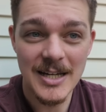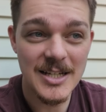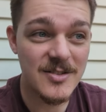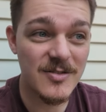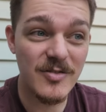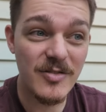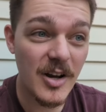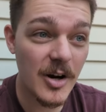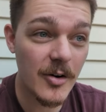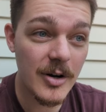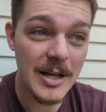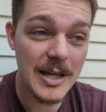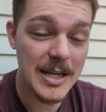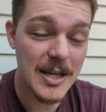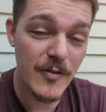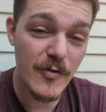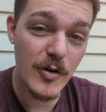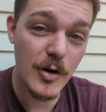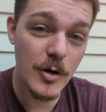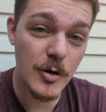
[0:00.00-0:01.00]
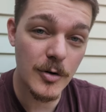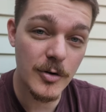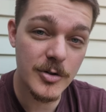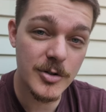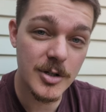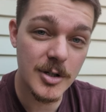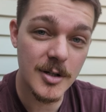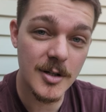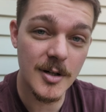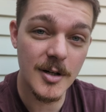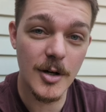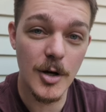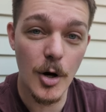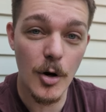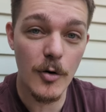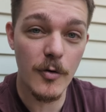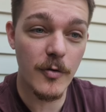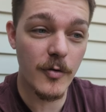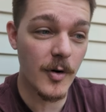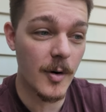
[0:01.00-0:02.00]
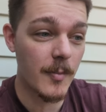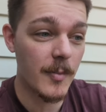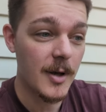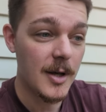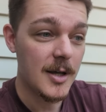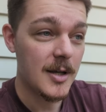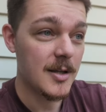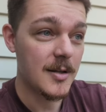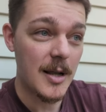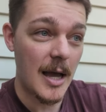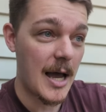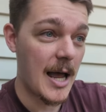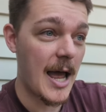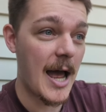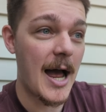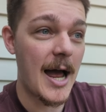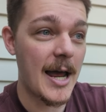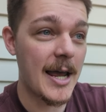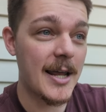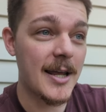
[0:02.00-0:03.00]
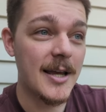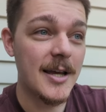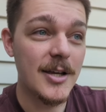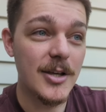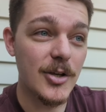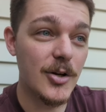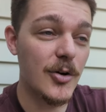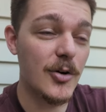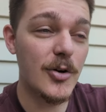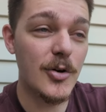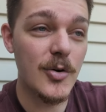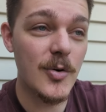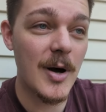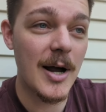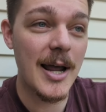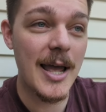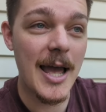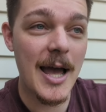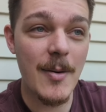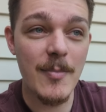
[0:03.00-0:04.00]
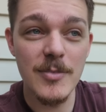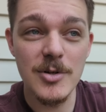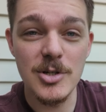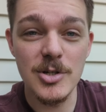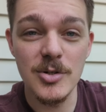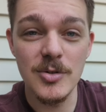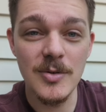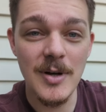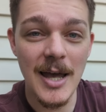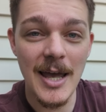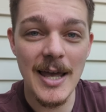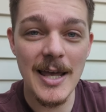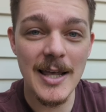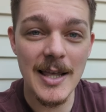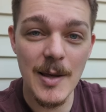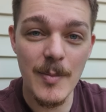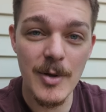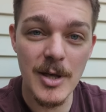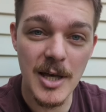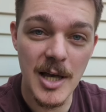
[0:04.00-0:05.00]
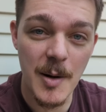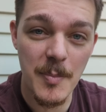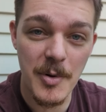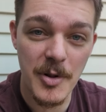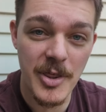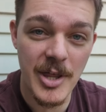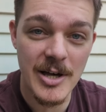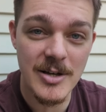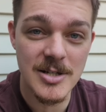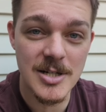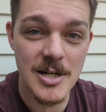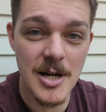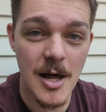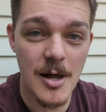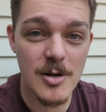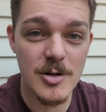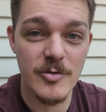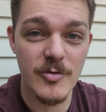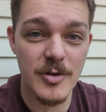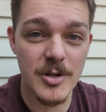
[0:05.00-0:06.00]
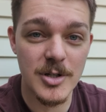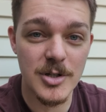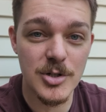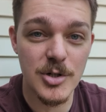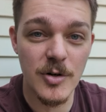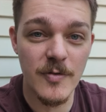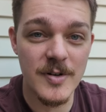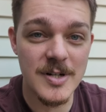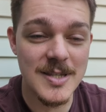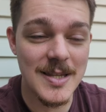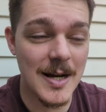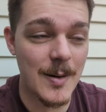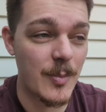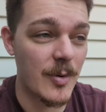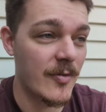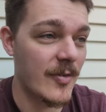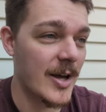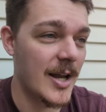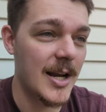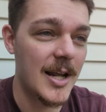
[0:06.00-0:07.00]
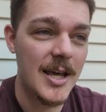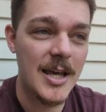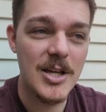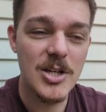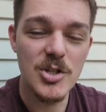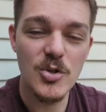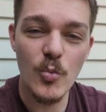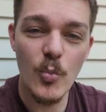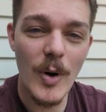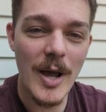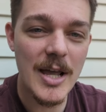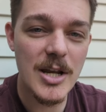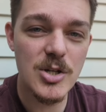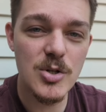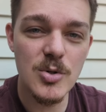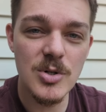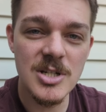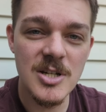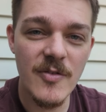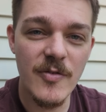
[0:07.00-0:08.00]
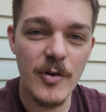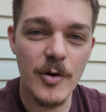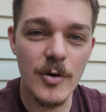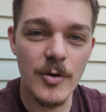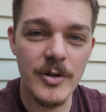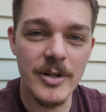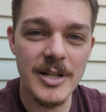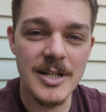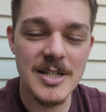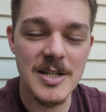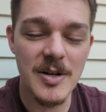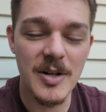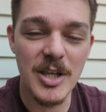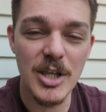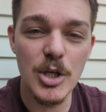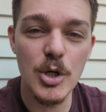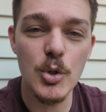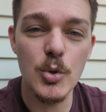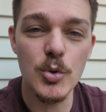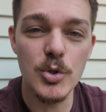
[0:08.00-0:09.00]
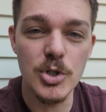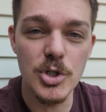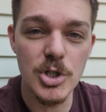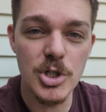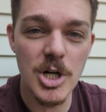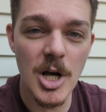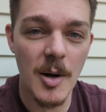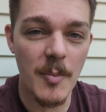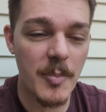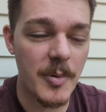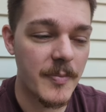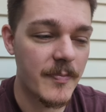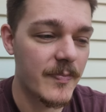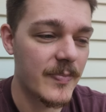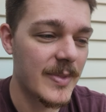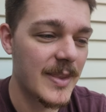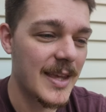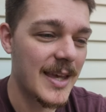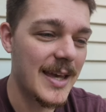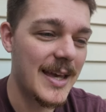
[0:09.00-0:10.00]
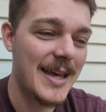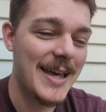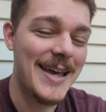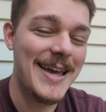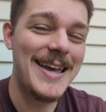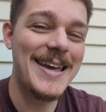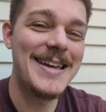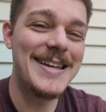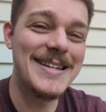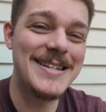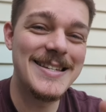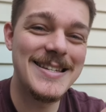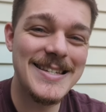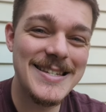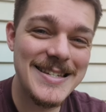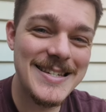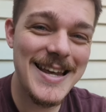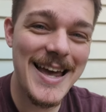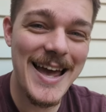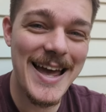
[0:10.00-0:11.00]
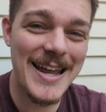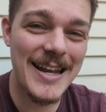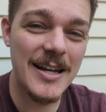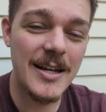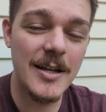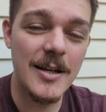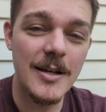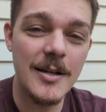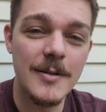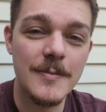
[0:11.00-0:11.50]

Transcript: It's very difficult to go from hi, you don't know who I am, to, hey, give me a couple thousand dollars for the service that I provide. It's way too difficult and it's a huge jump. Instead,